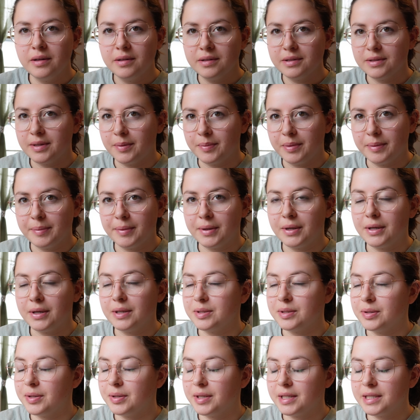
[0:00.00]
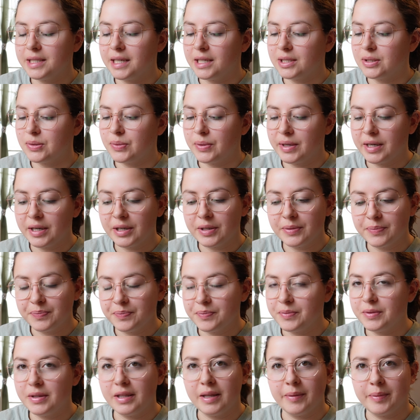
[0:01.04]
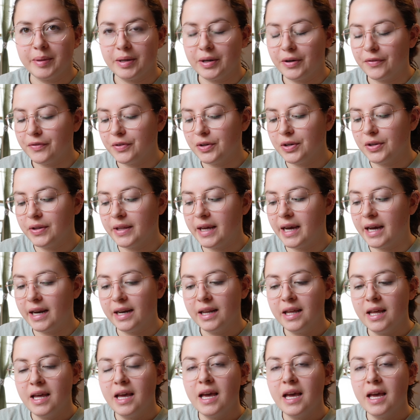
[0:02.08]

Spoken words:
Some people also think that's weird. Let me know if you do that.